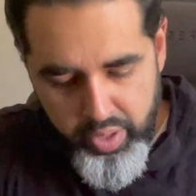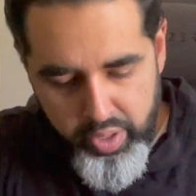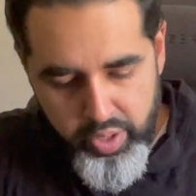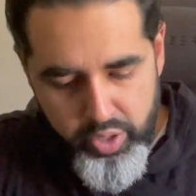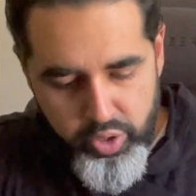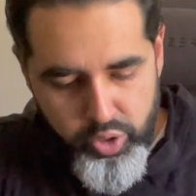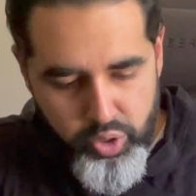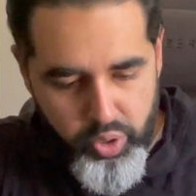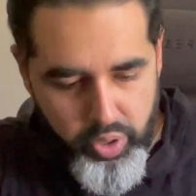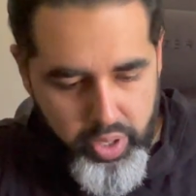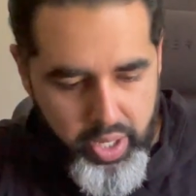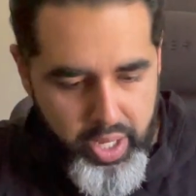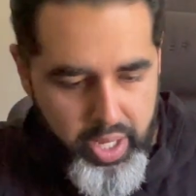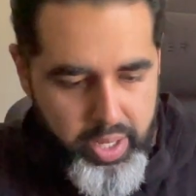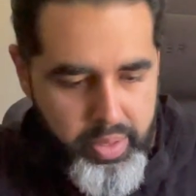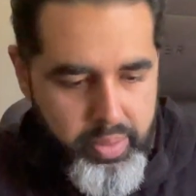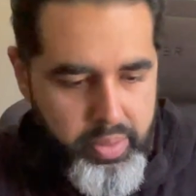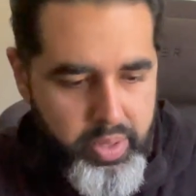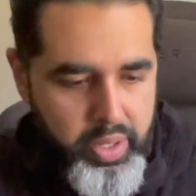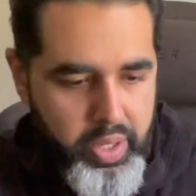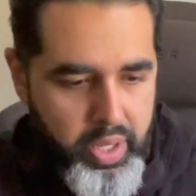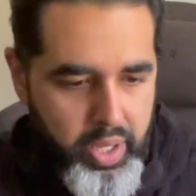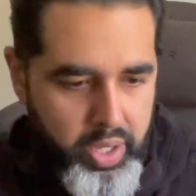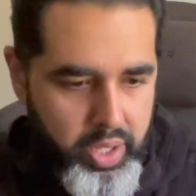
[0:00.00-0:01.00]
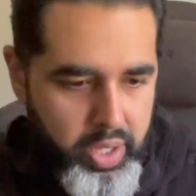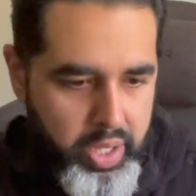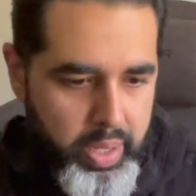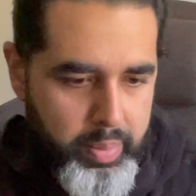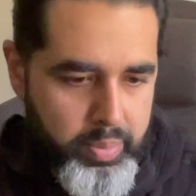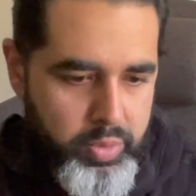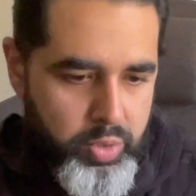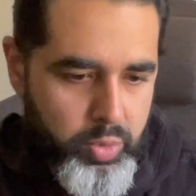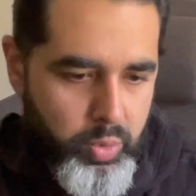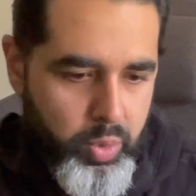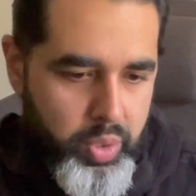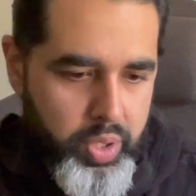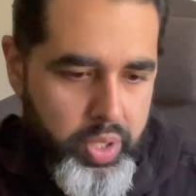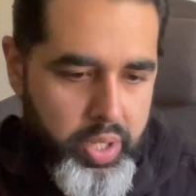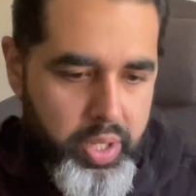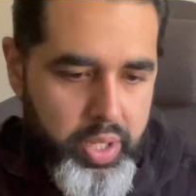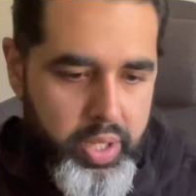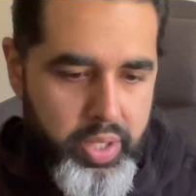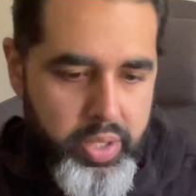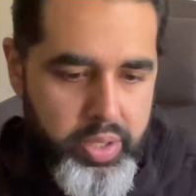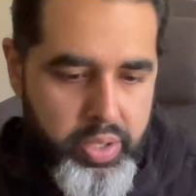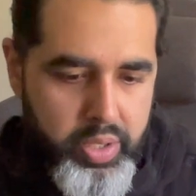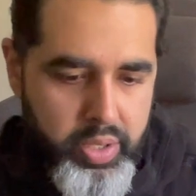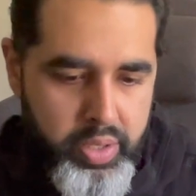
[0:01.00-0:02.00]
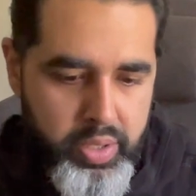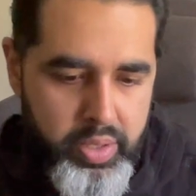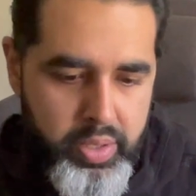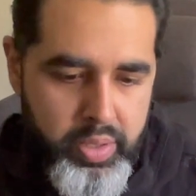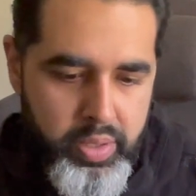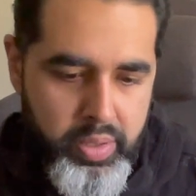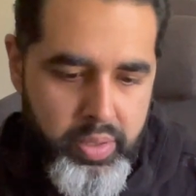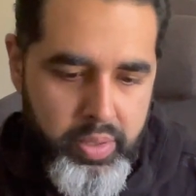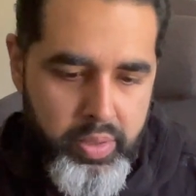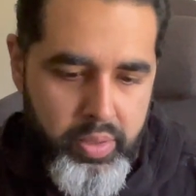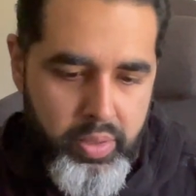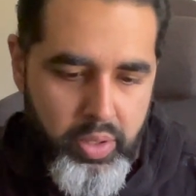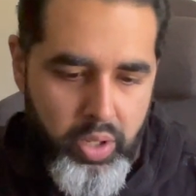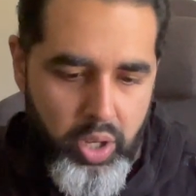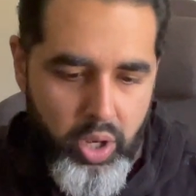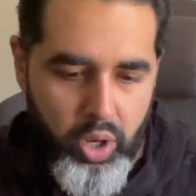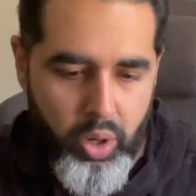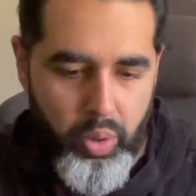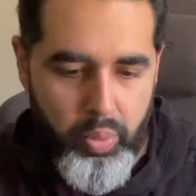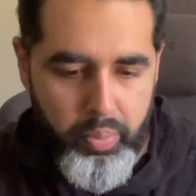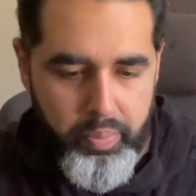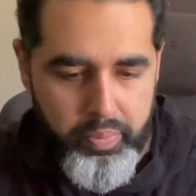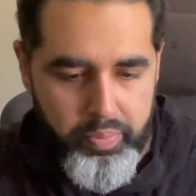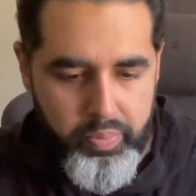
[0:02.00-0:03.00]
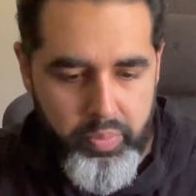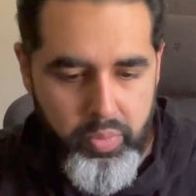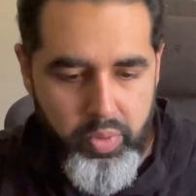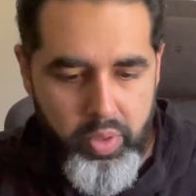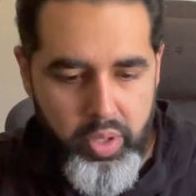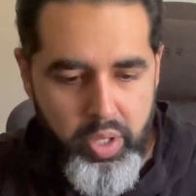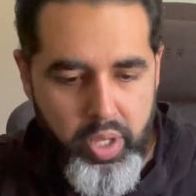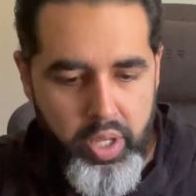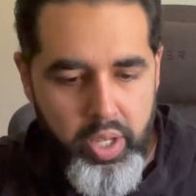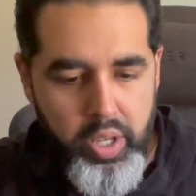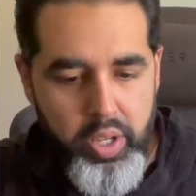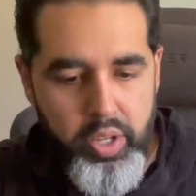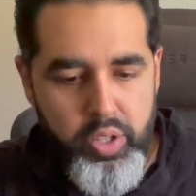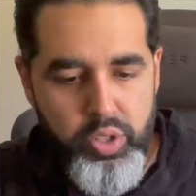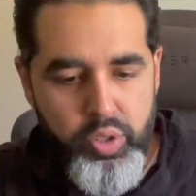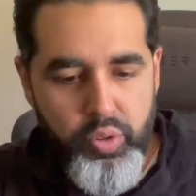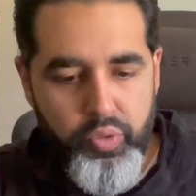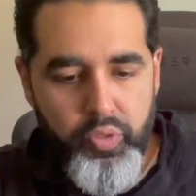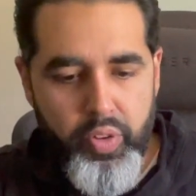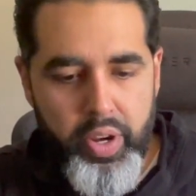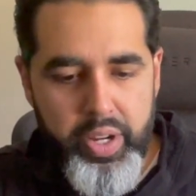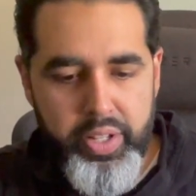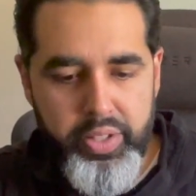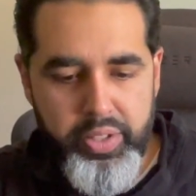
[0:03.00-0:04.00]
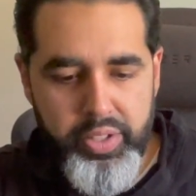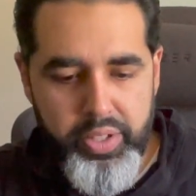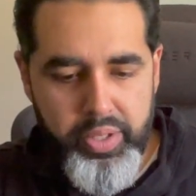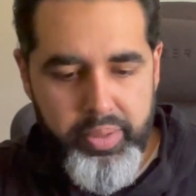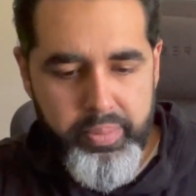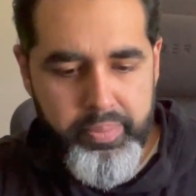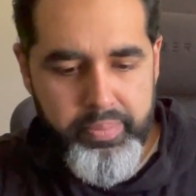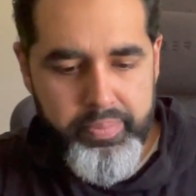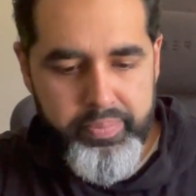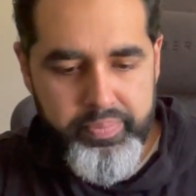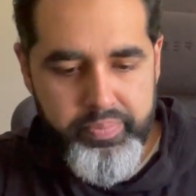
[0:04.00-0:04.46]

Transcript: So again, it comes with, oh, so finally